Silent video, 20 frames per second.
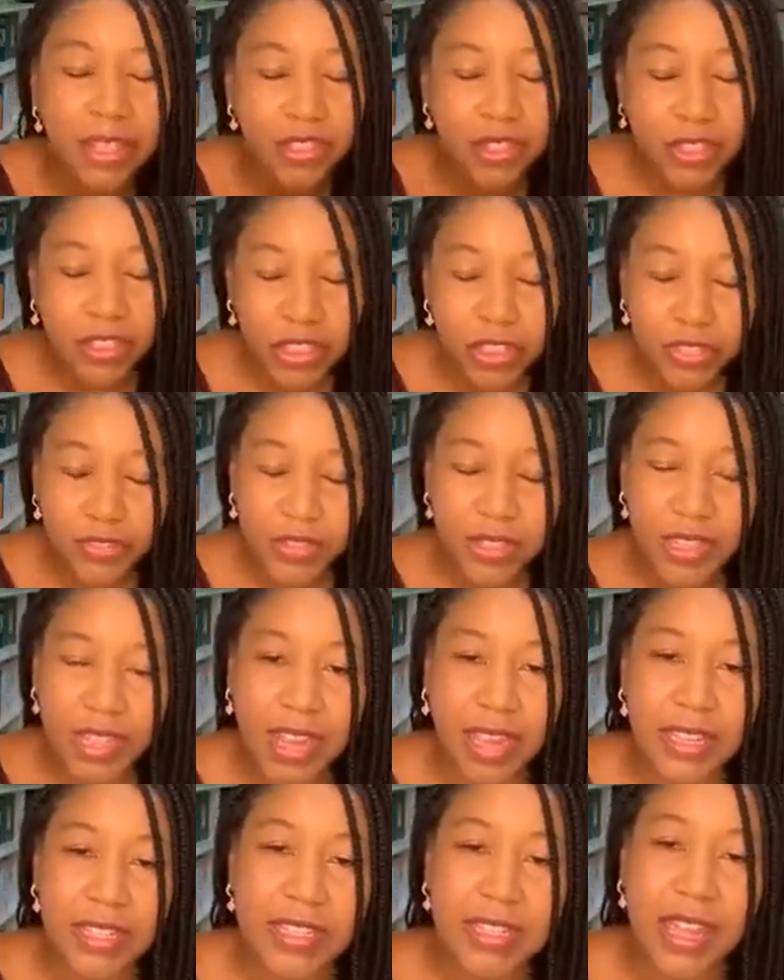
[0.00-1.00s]
So just
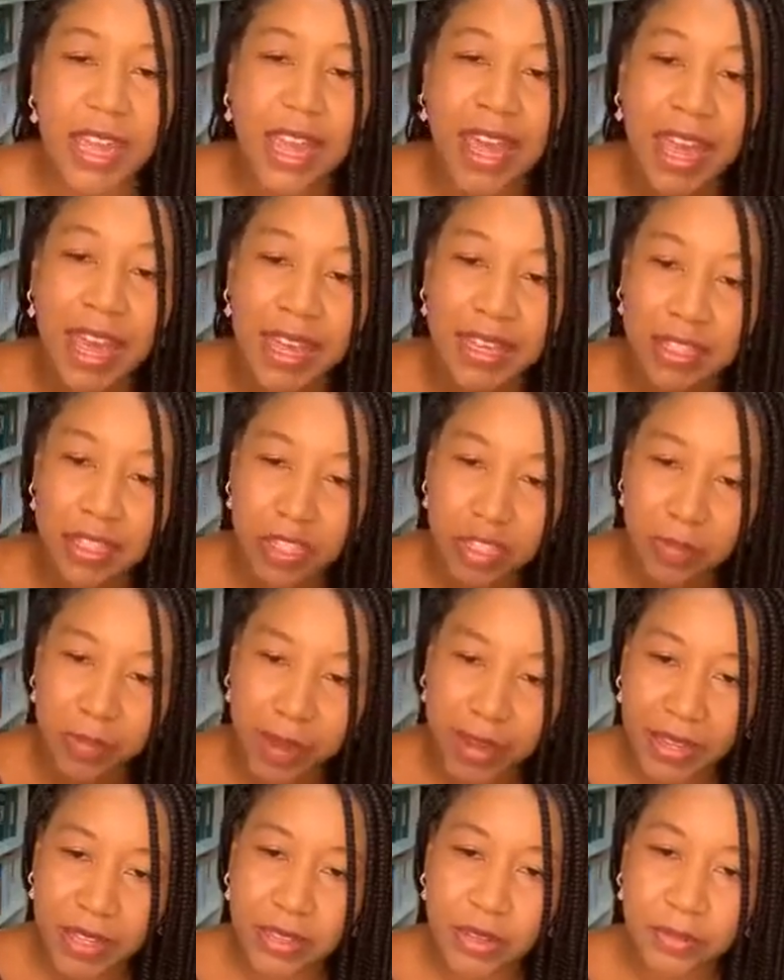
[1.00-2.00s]
relax. As the
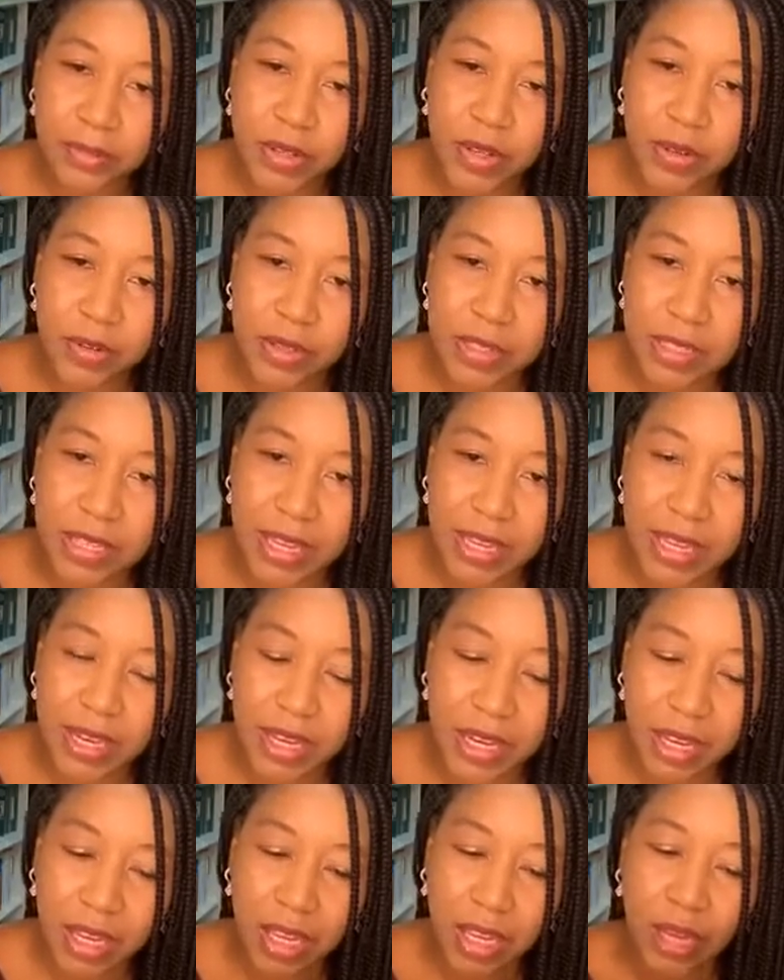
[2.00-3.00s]
speculum goes
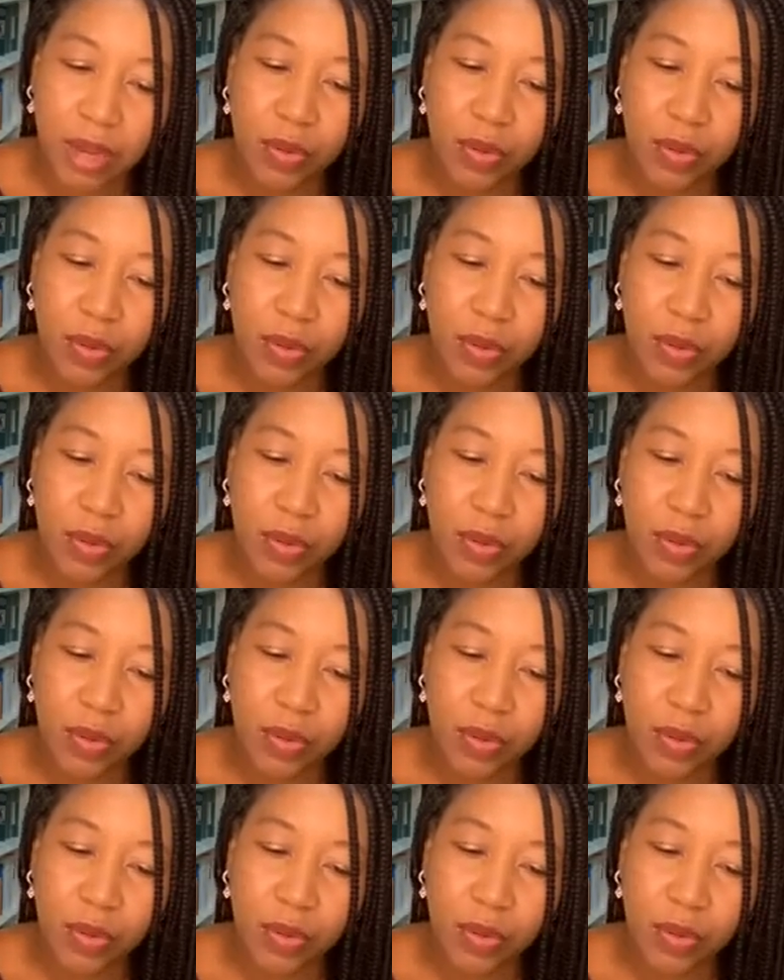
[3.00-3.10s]
in,